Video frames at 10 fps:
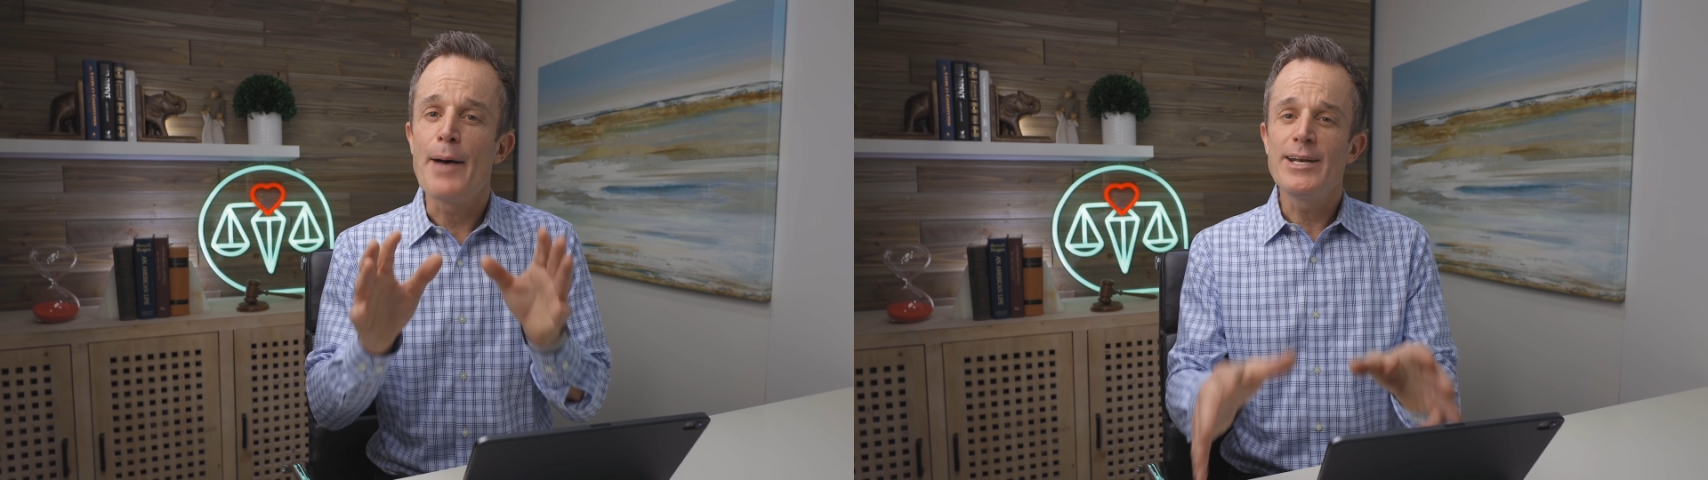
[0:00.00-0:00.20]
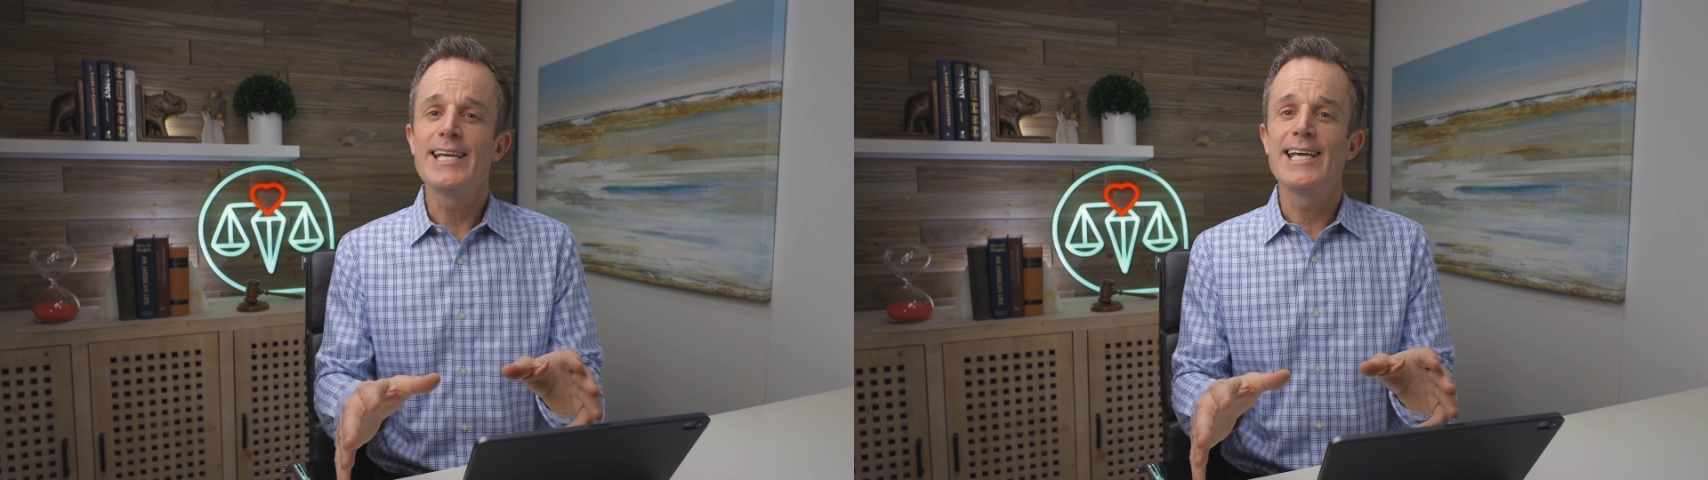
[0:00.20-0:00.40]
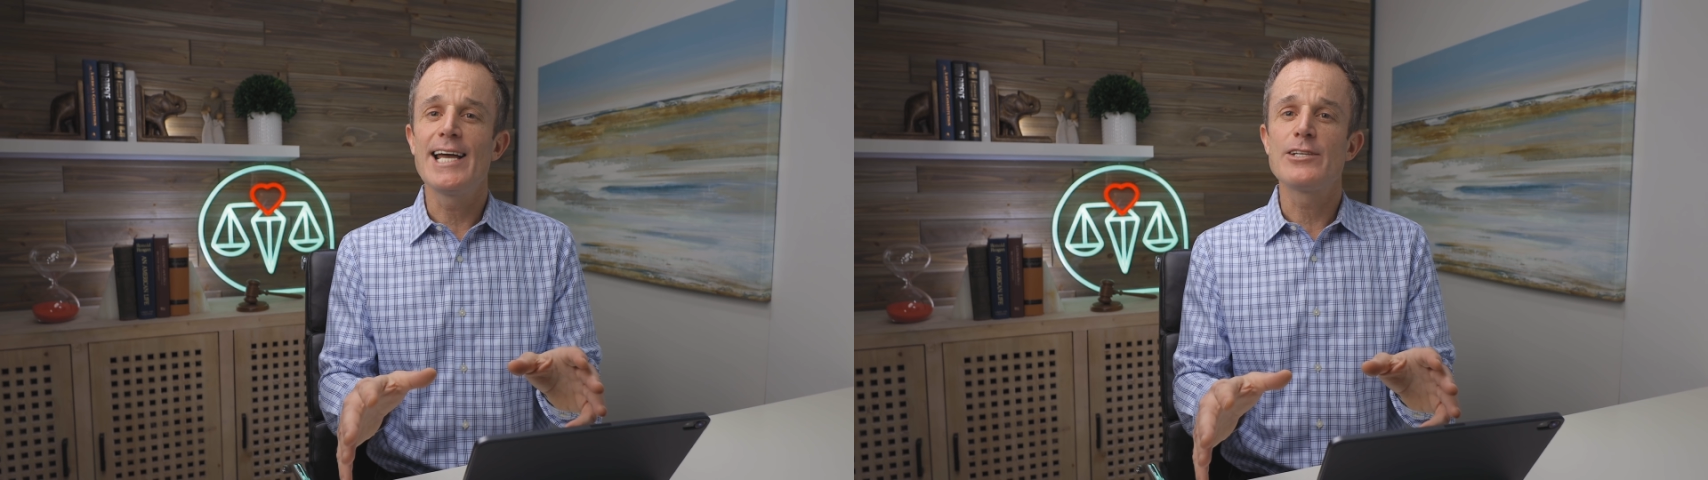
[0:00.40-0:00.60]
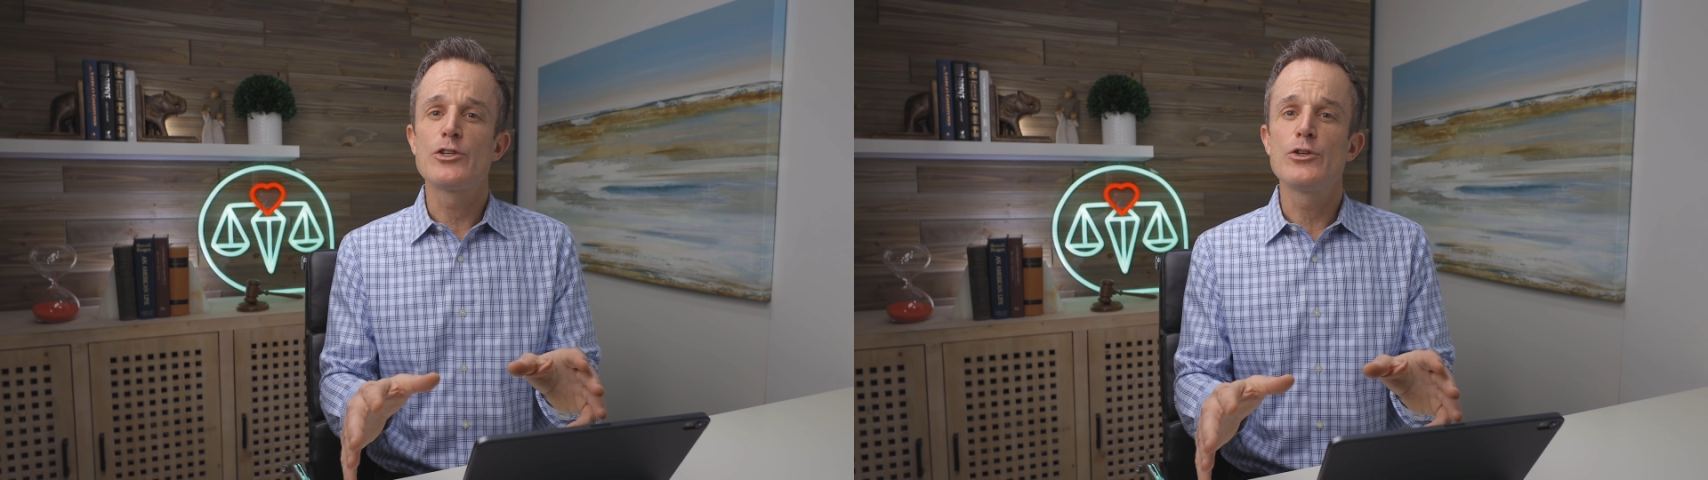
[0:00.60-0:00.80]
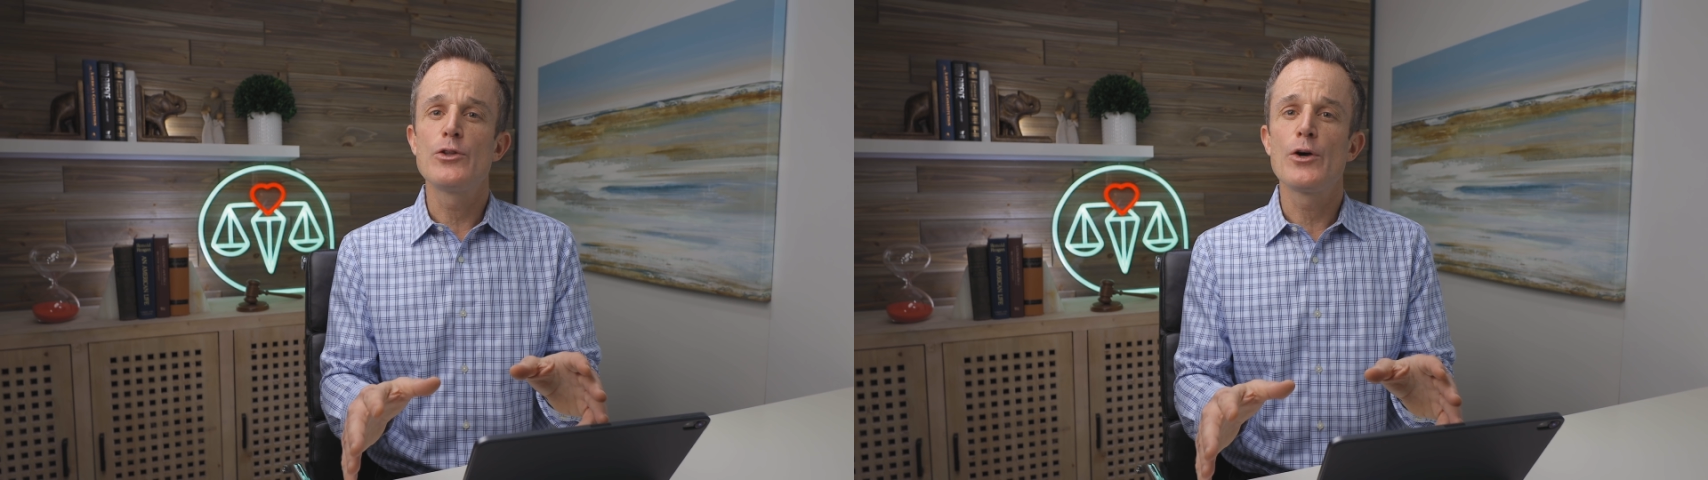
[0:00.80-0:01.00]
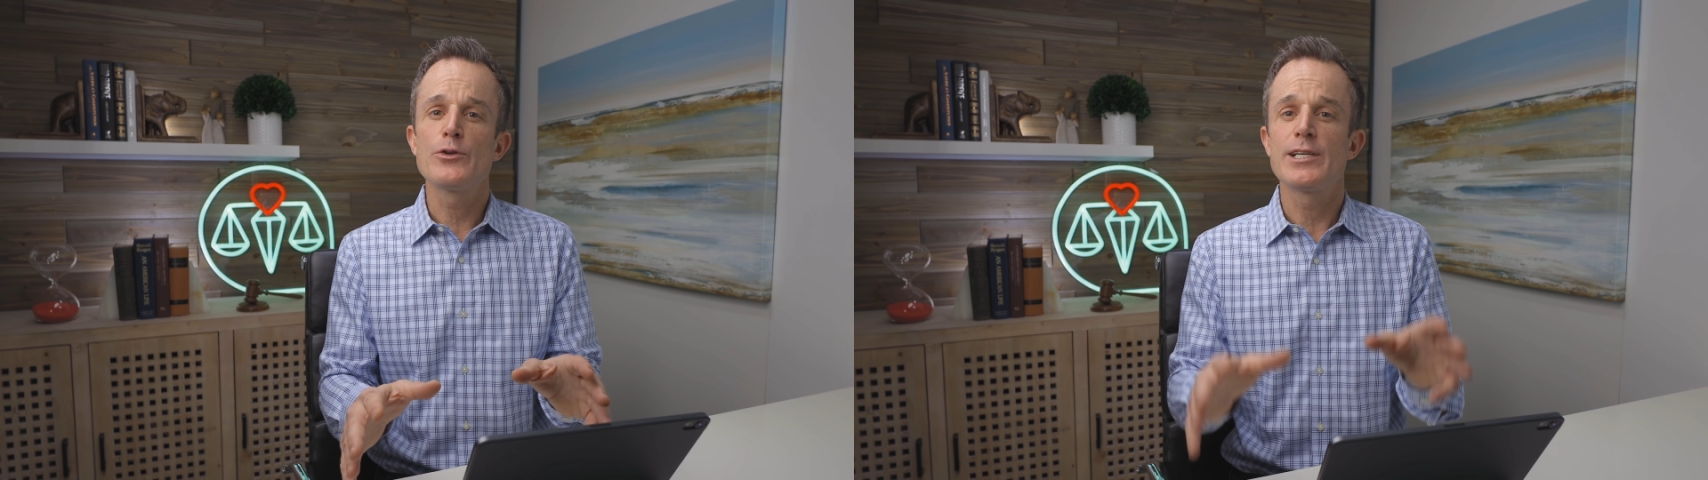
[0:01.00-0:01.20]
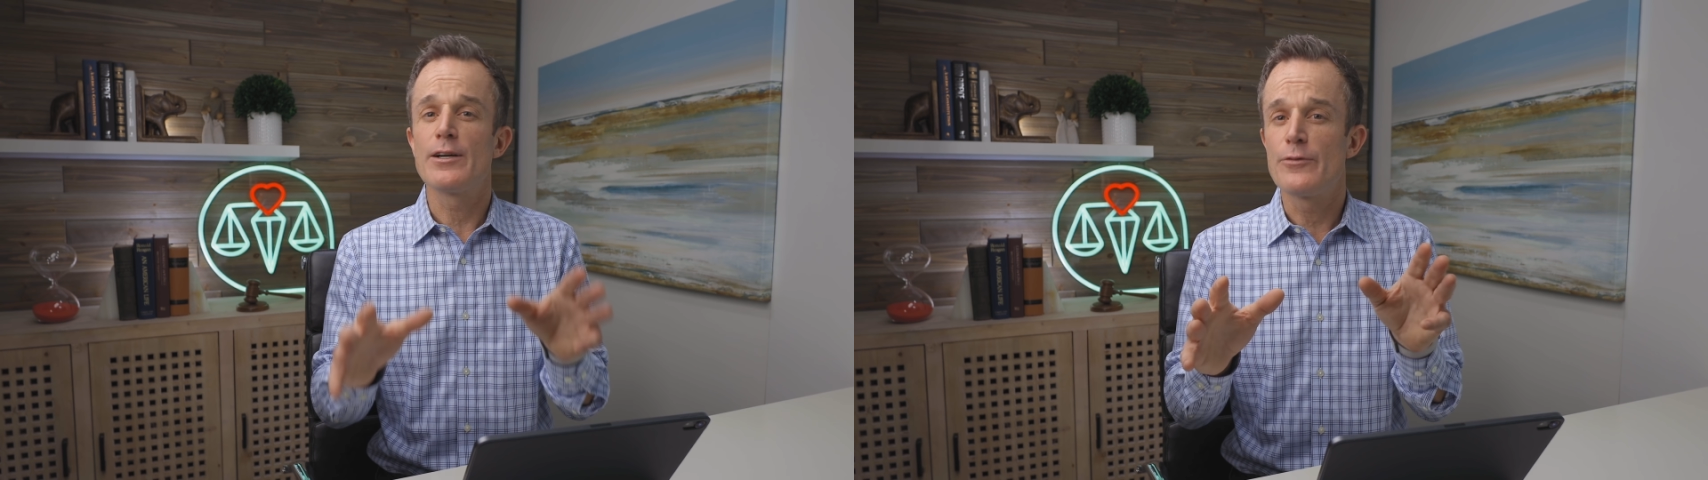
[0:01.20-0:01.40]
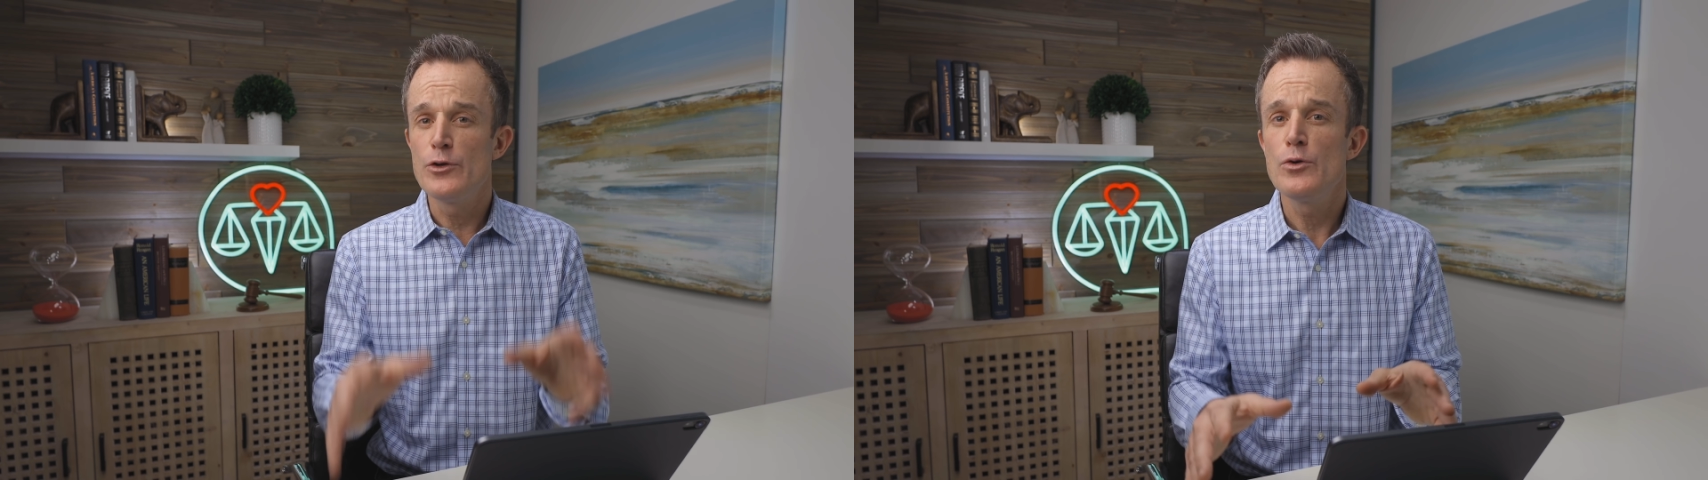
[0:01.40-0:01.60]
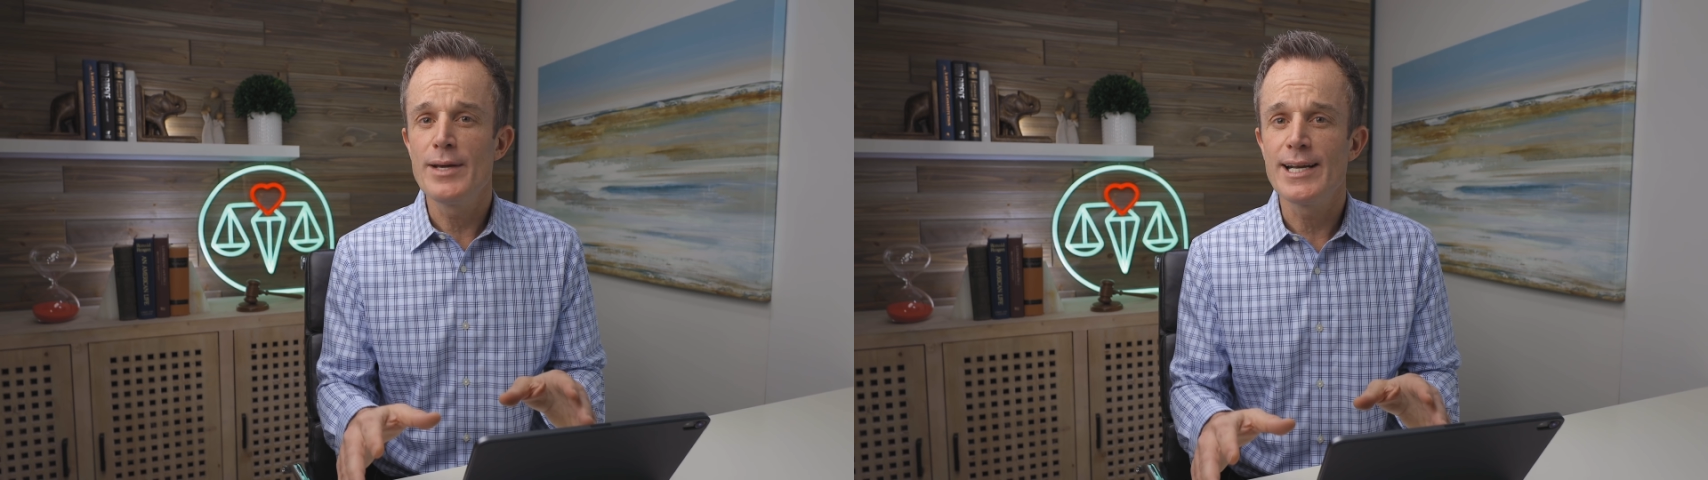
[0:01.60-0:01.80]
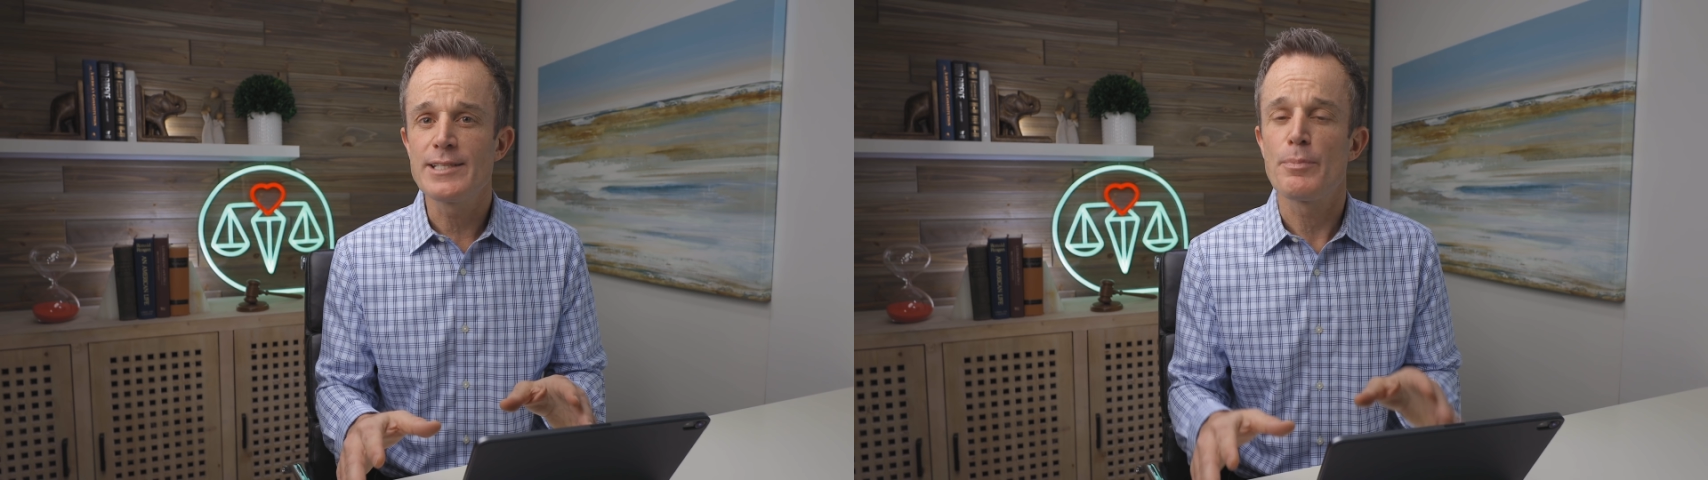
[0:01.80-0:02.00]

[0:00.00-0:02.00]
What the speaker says: I'm gonna get to those in a few minutes,